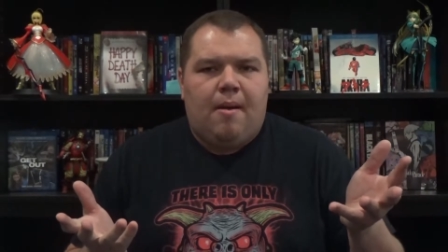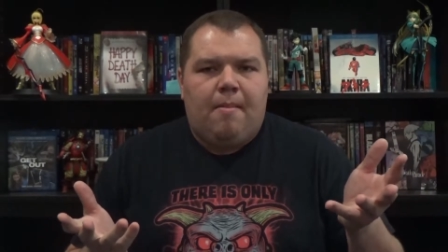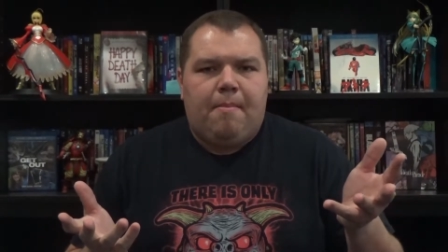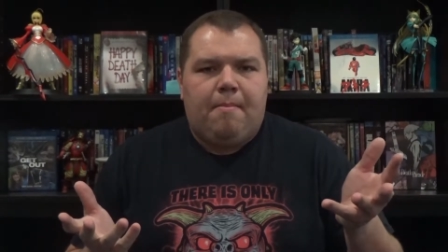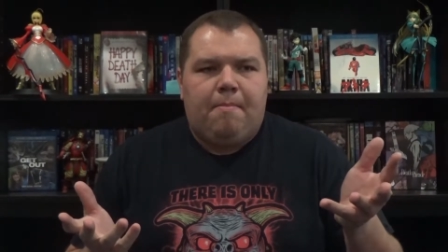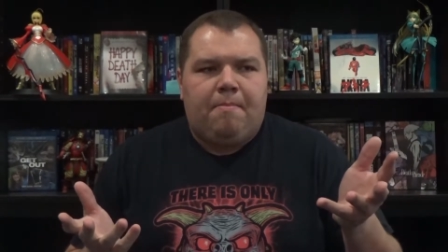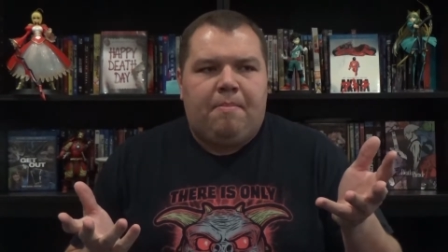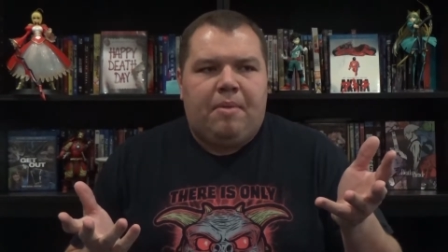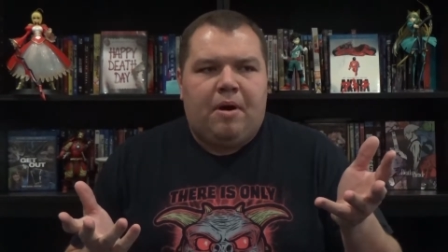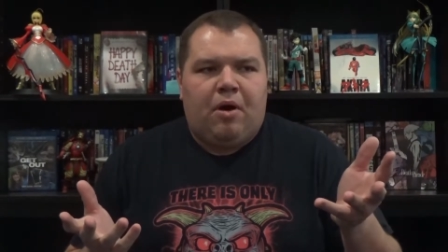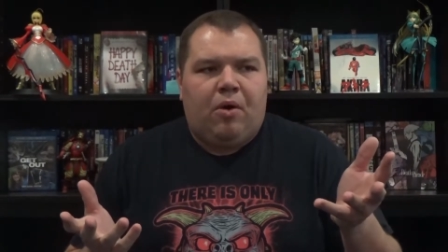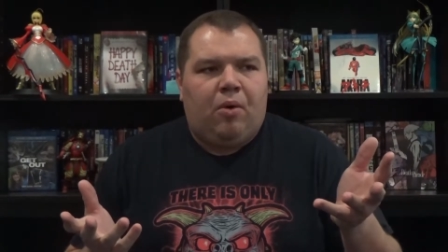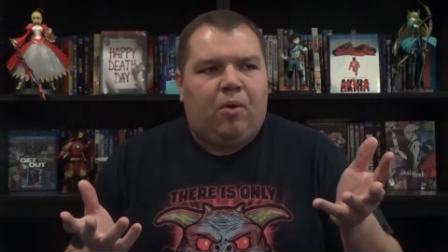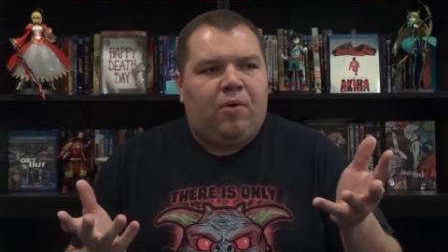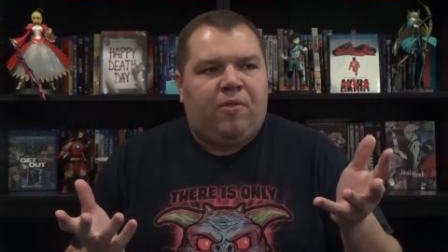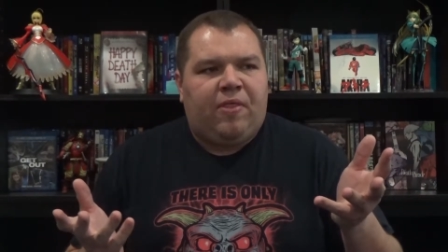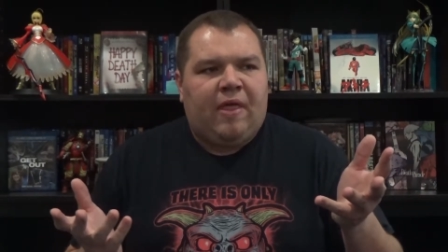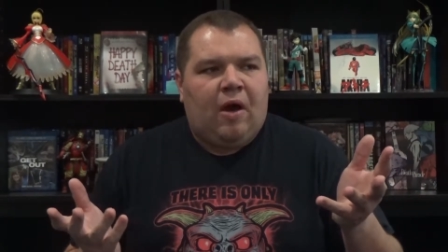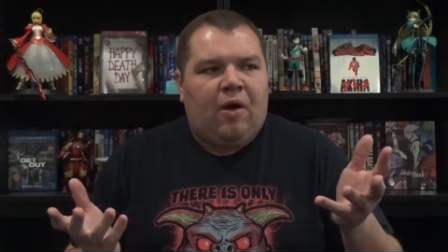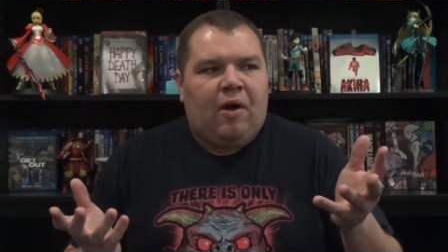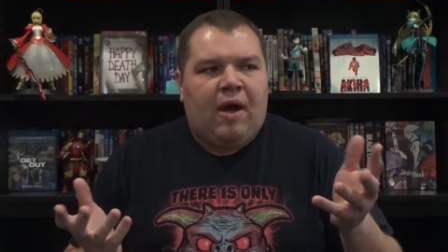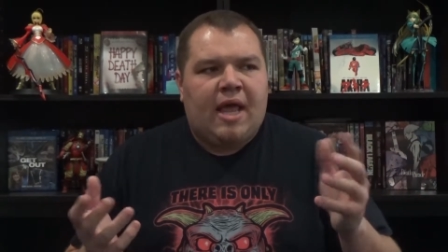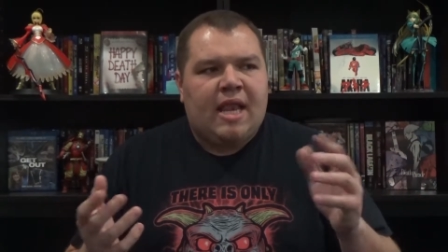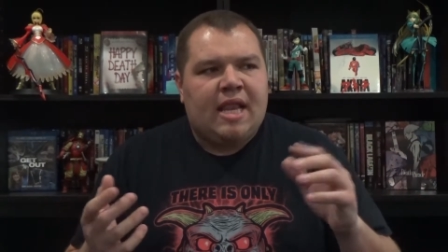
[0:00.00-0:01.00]
but
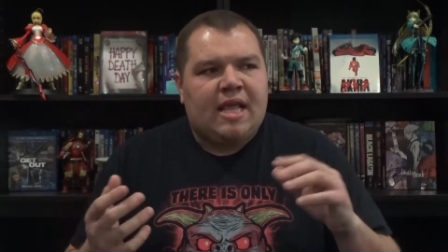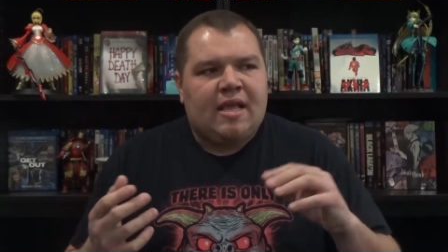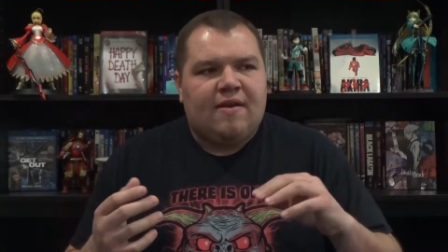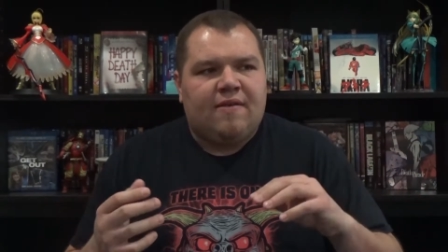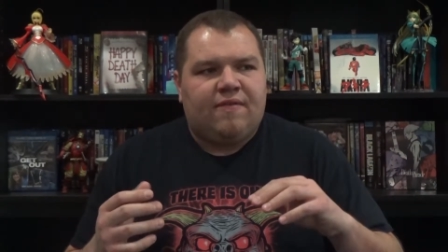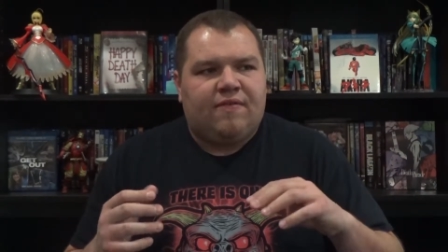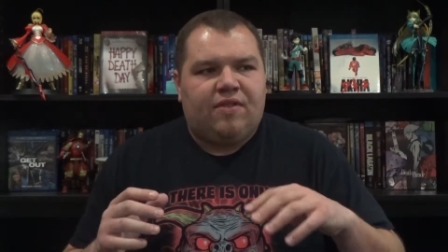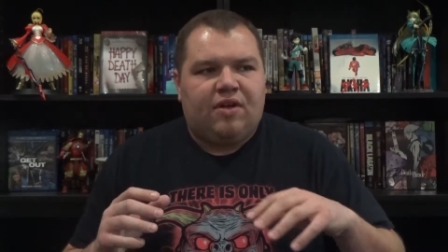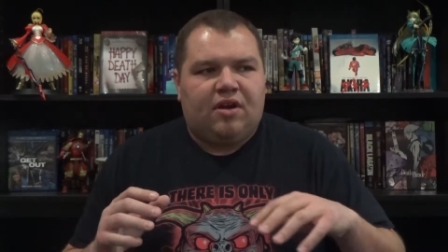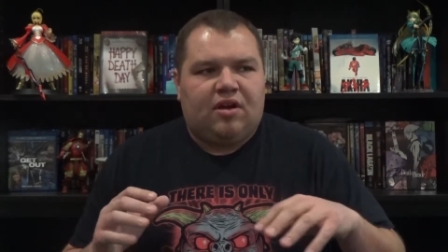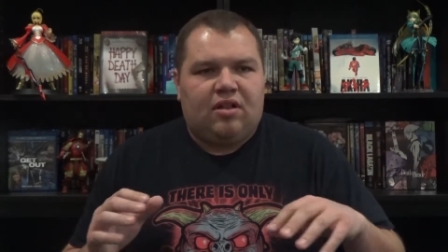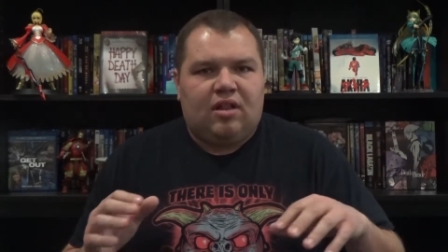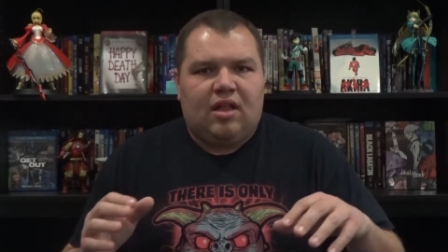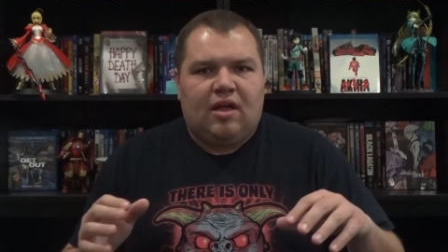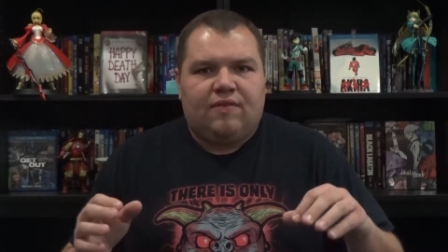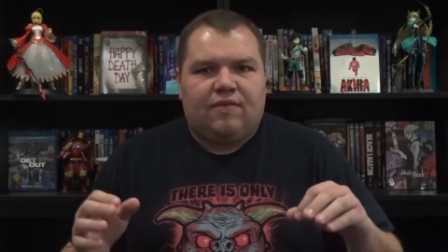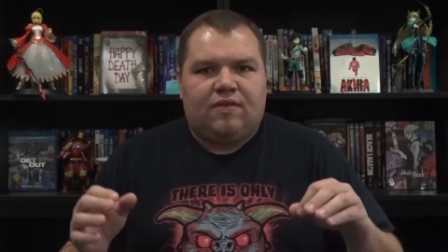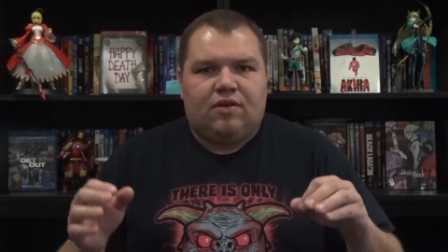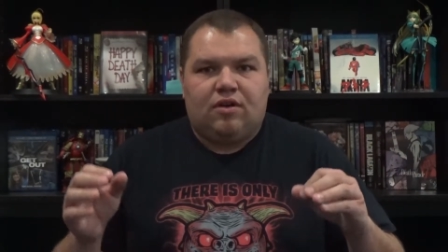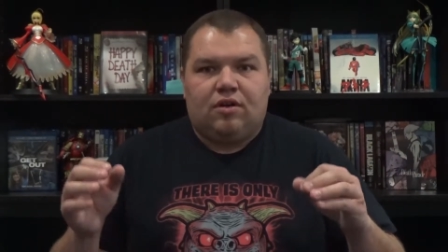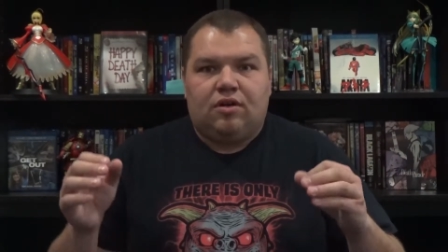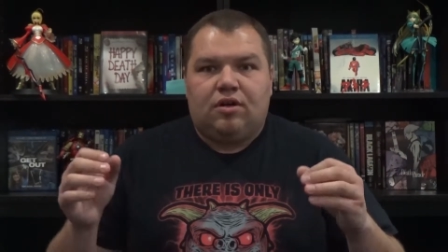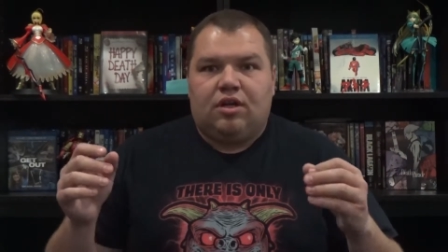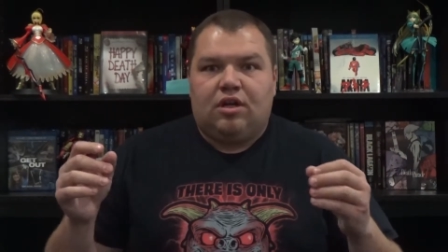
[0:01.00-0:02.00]
without any of the
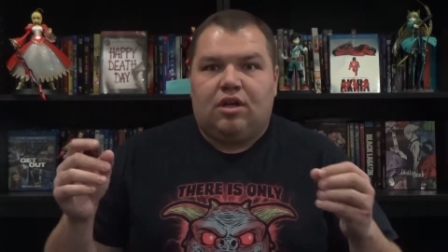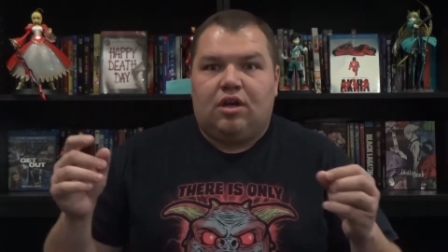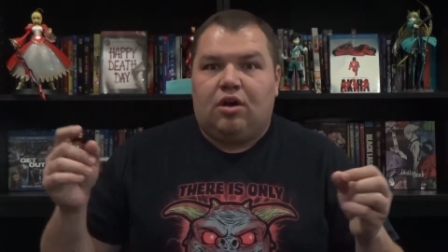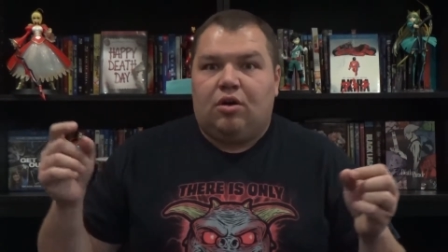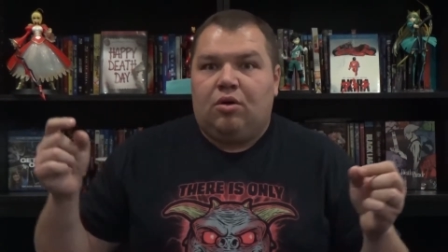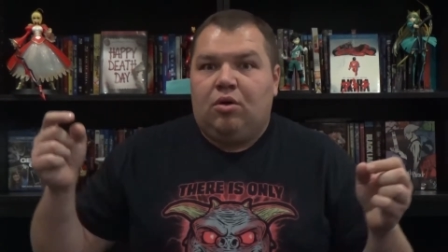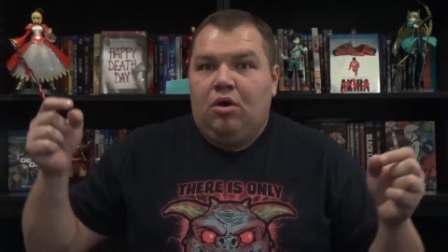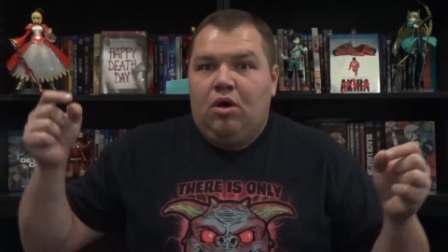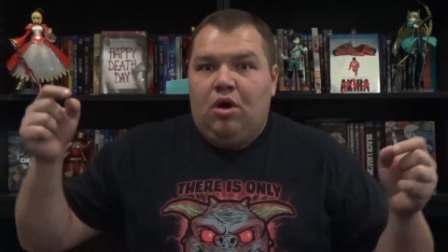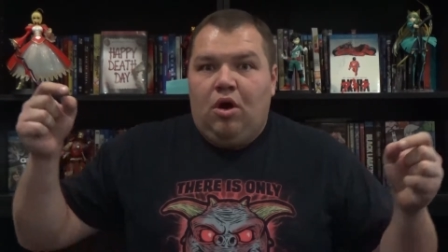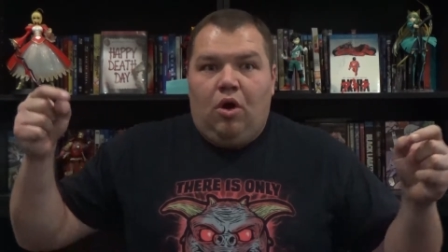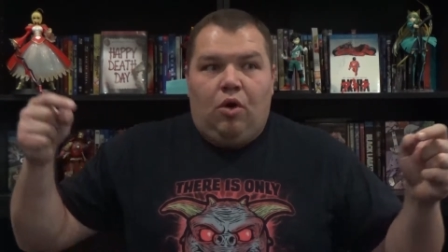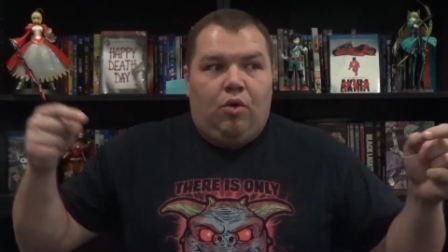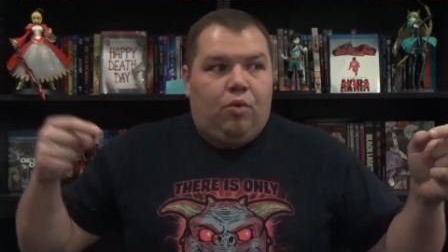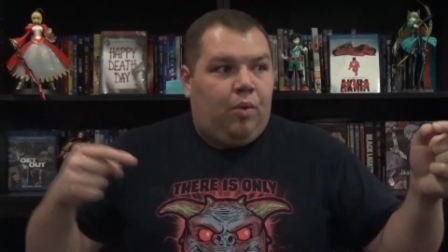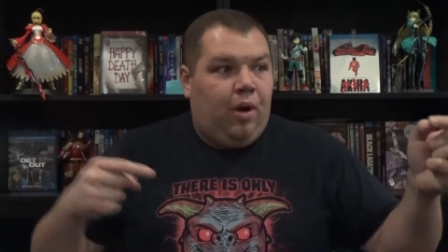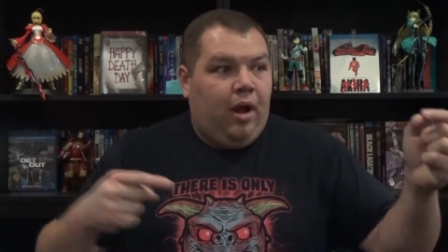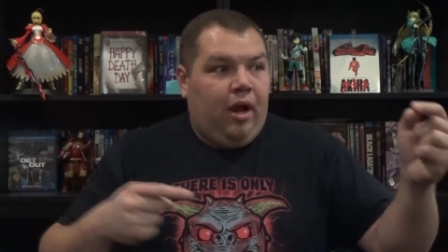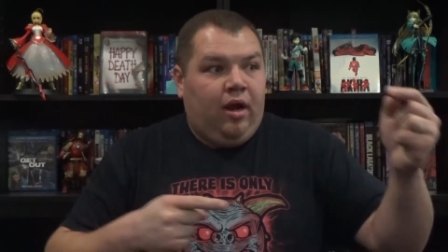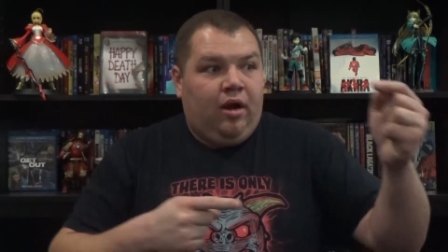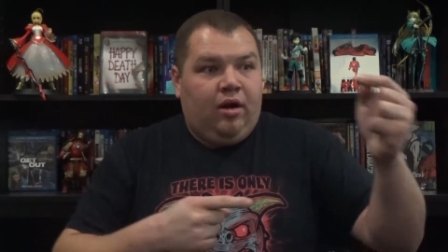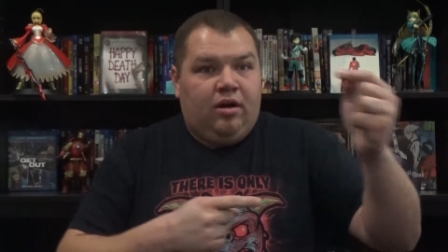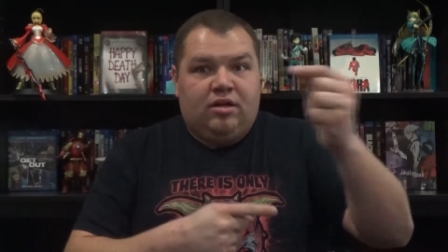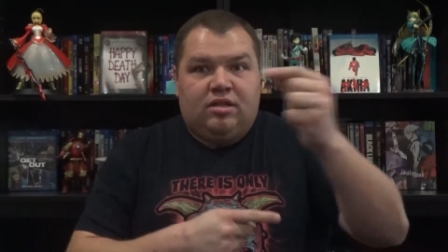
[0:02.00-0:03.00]
clever, you know,
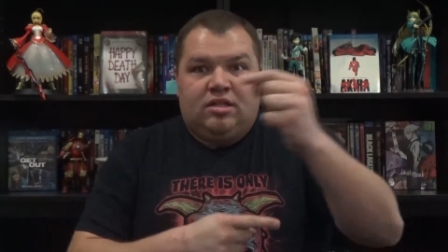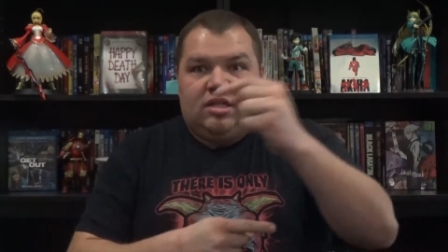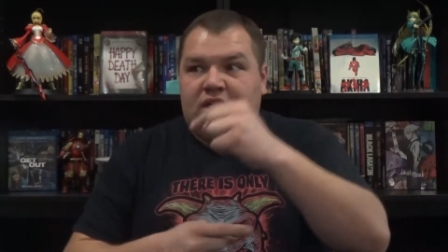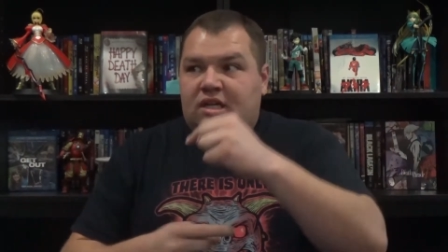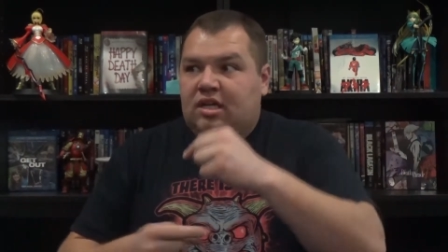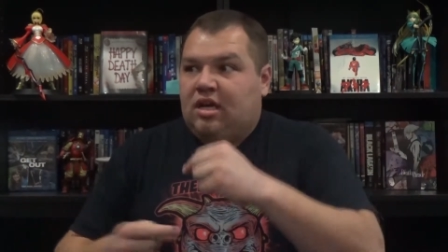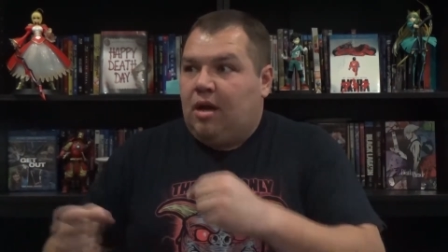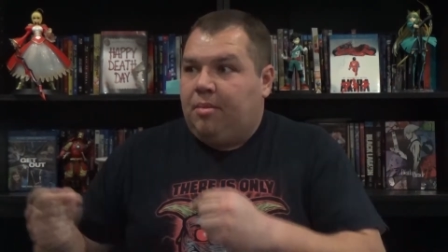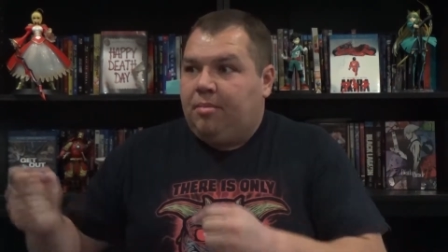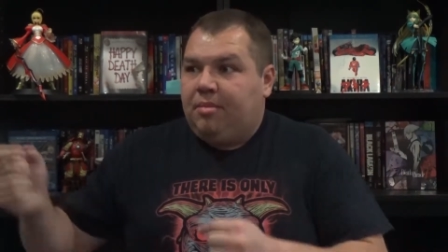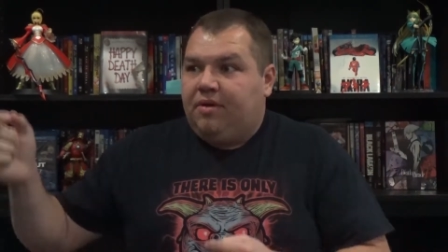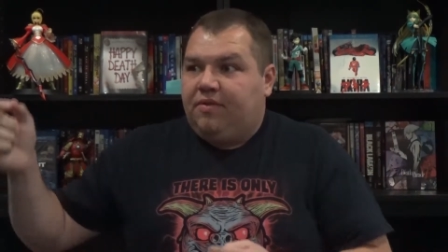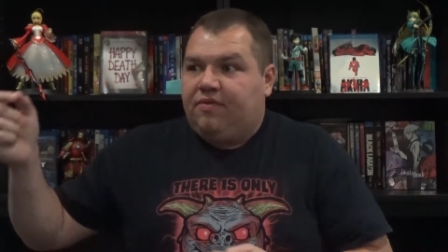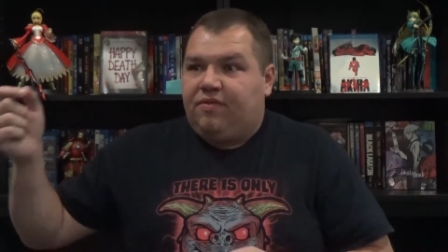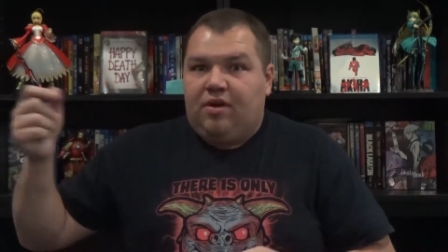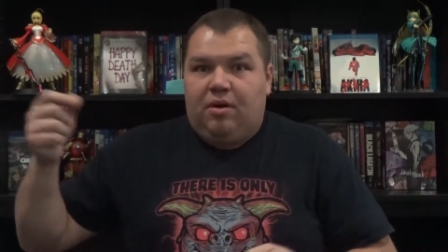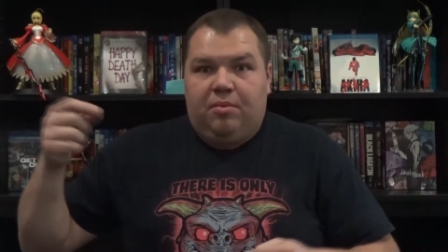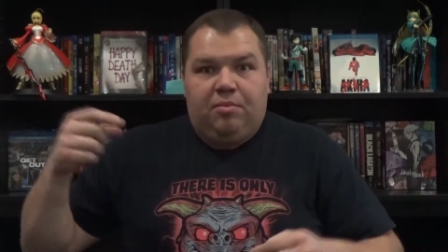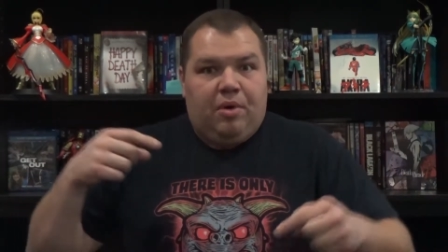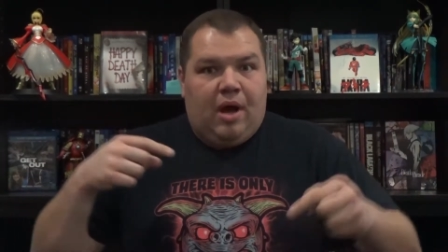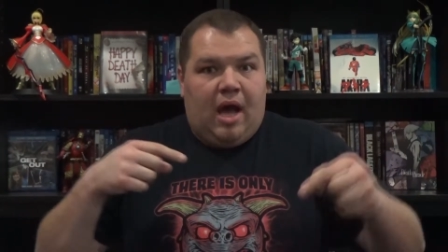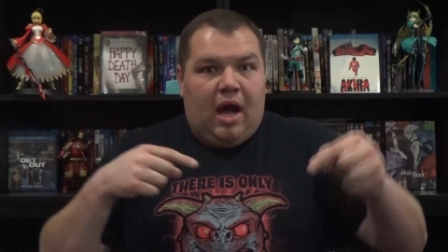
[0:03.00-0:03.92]
where is it coming from?